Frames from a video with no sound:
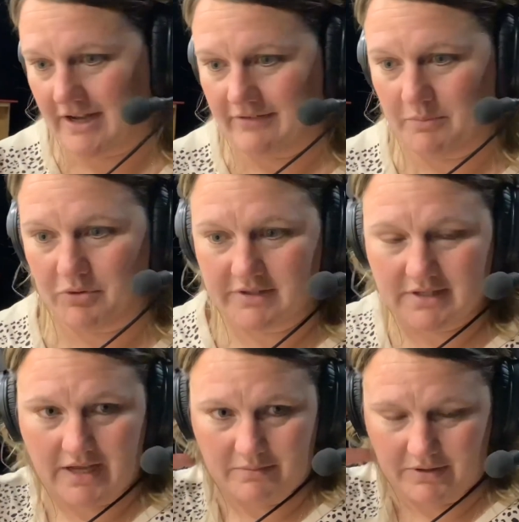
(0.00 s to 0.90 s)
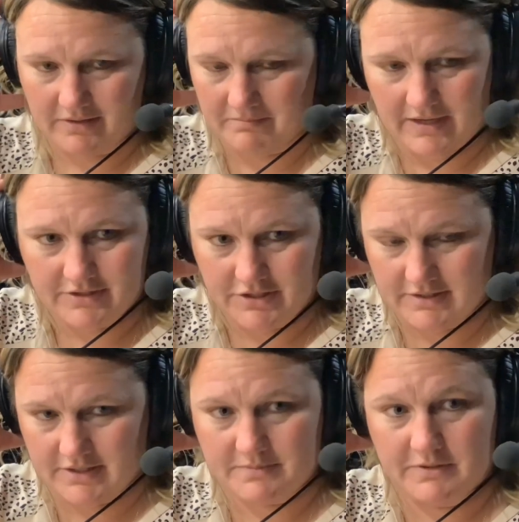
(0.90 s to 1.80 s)
have any points tonight, but man,
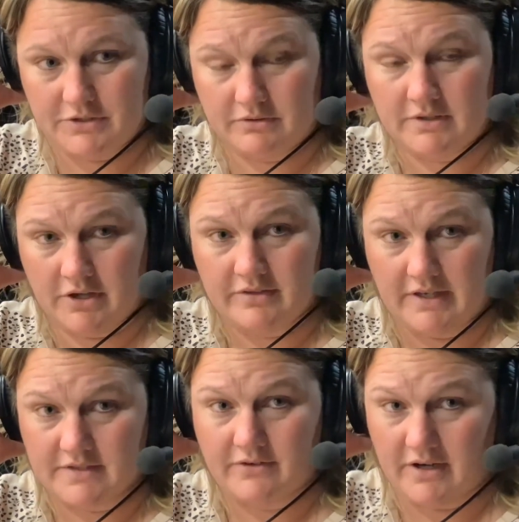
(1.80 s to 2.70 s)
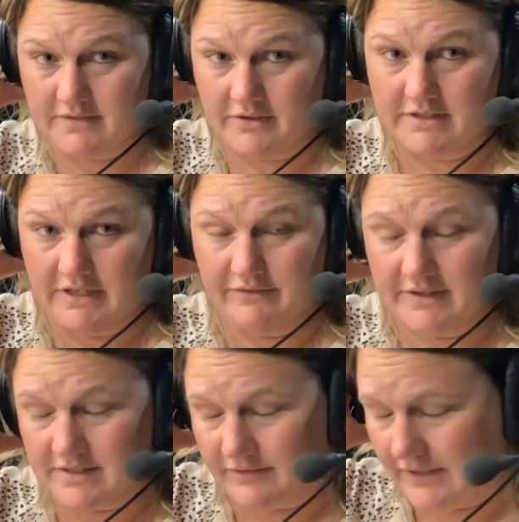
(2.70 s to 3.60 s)
she's just been doing good things for us yep. for
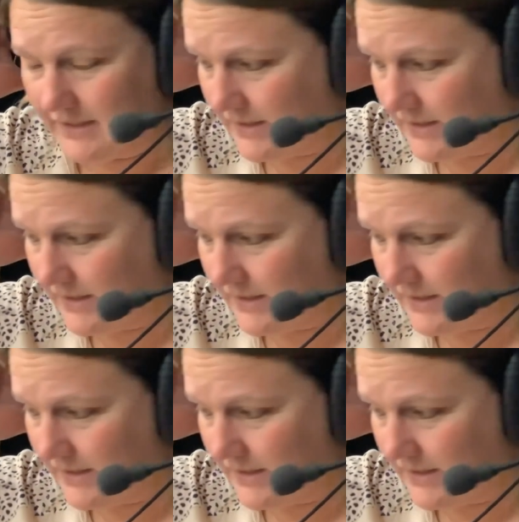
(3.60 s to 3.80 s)
defensively.